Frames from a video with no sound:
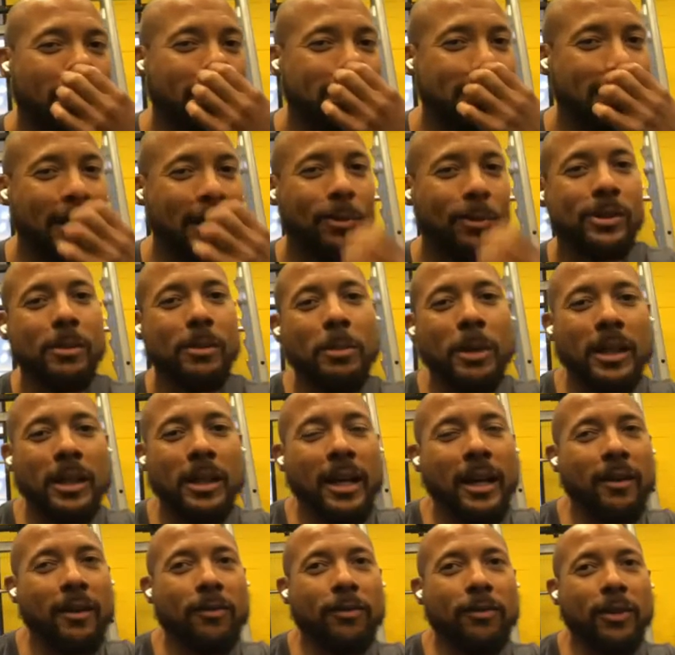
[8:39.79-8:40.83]
my dad was in my
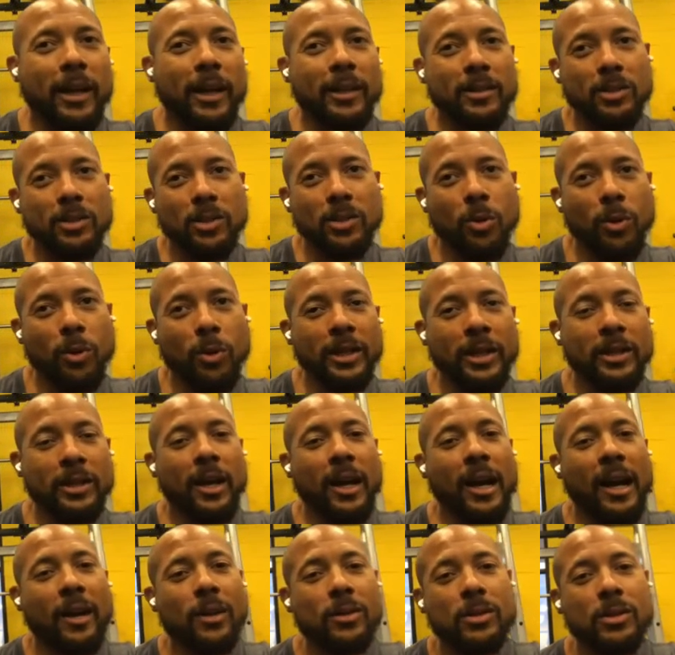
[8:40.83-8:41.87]
life, like
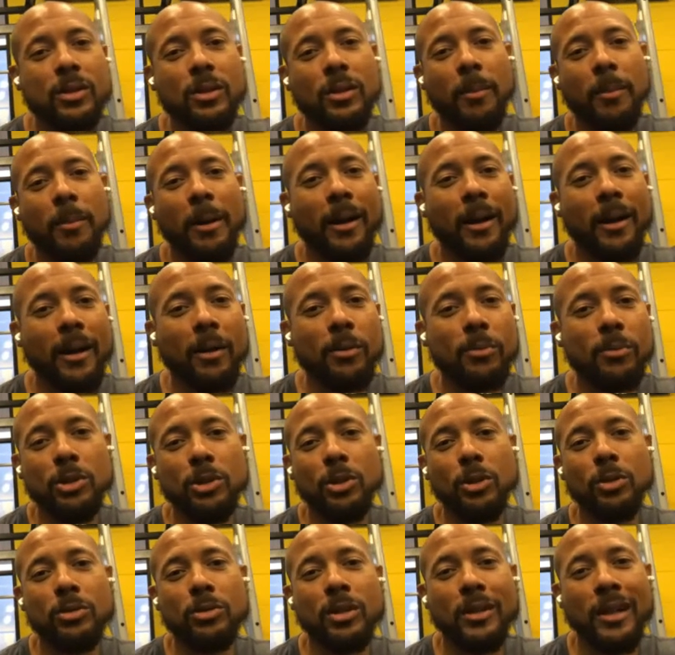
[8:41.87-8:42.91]
in the house till about
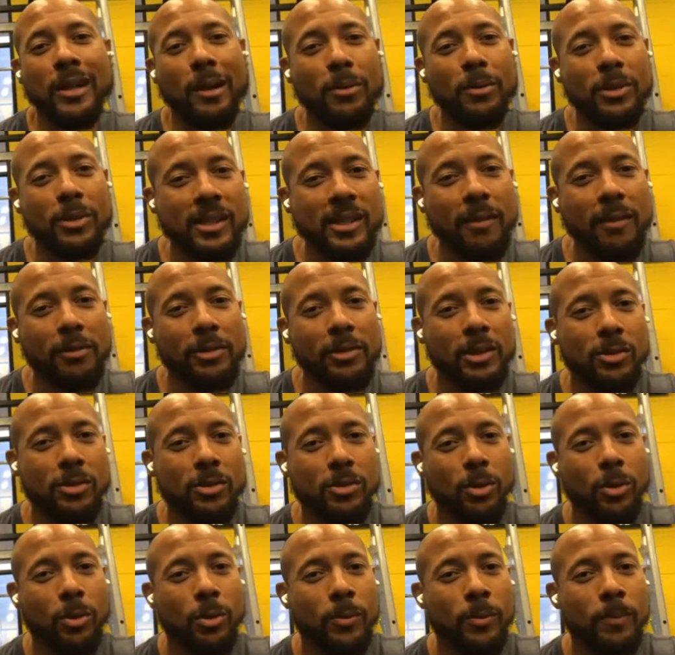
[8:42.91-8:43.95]
till I was 7
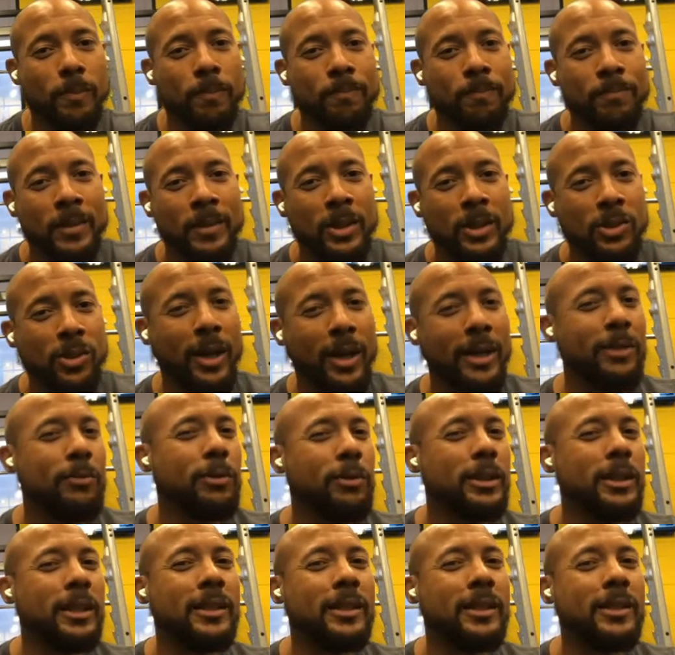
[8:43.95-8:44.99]
years old. So I
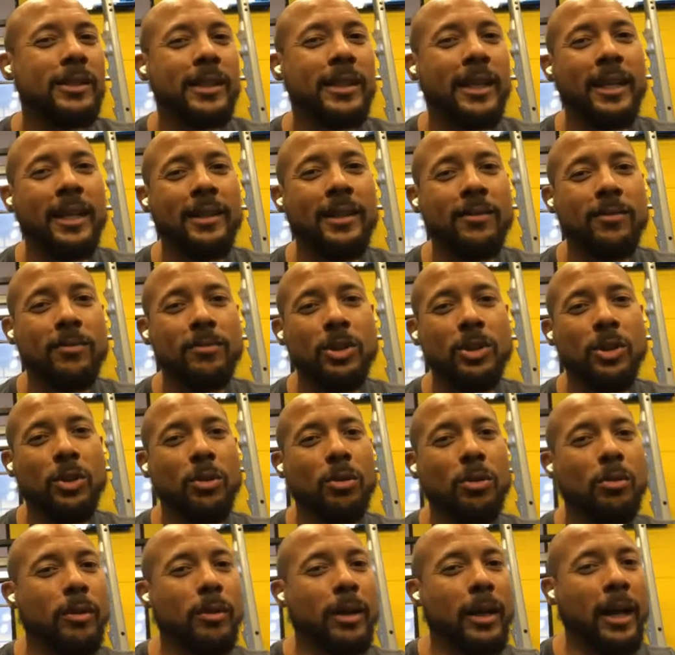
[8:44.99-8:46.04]
didn't really understand
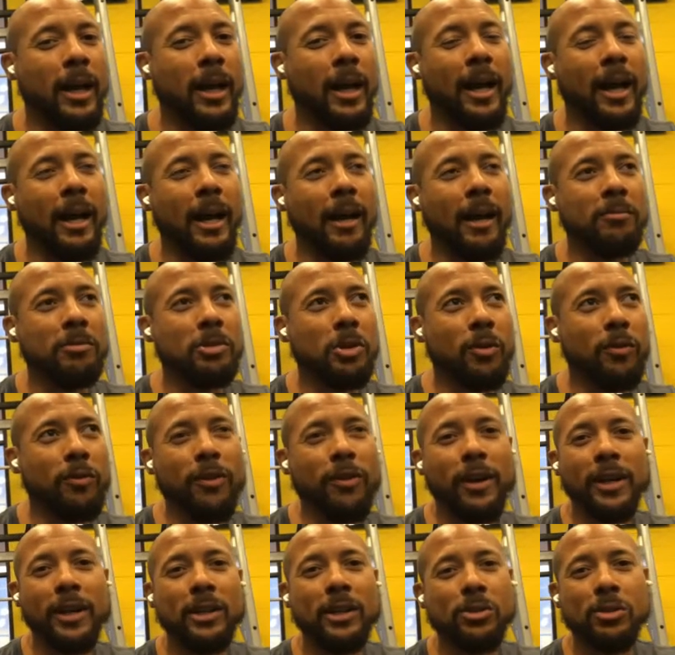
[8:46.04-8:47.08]

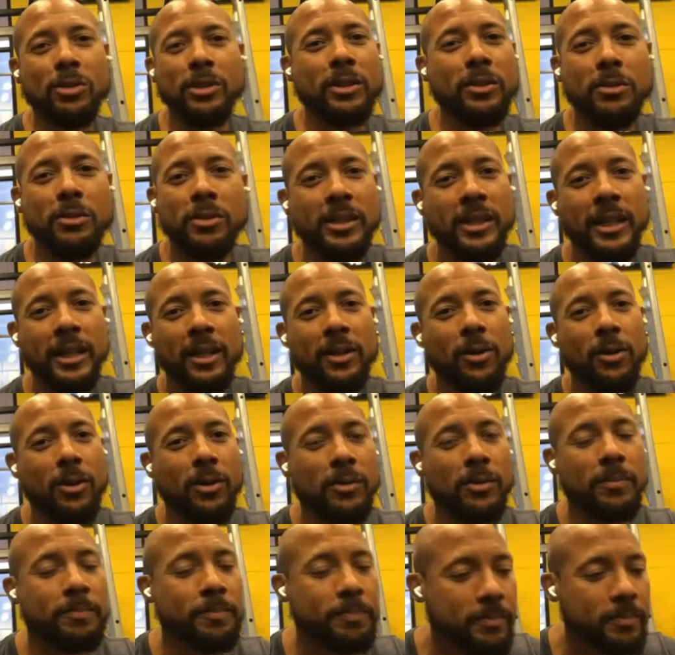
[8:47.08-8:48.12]
financial literacy at
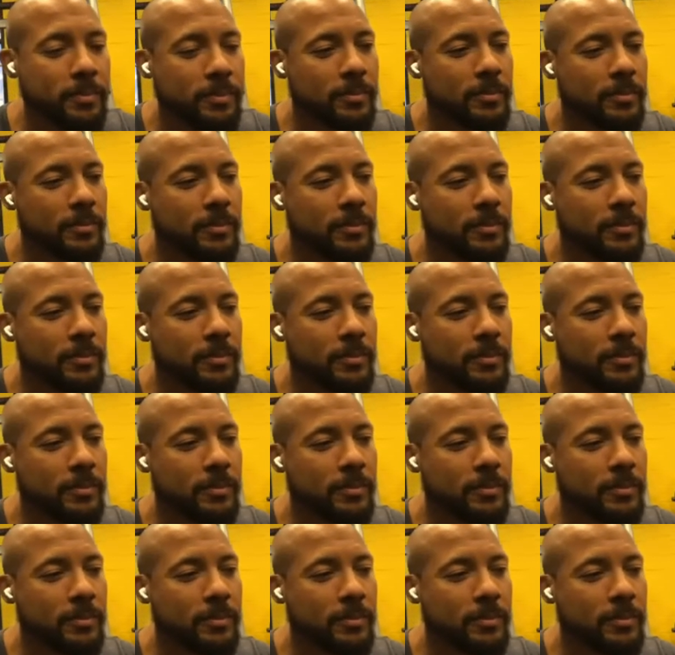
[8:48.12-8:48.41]
all.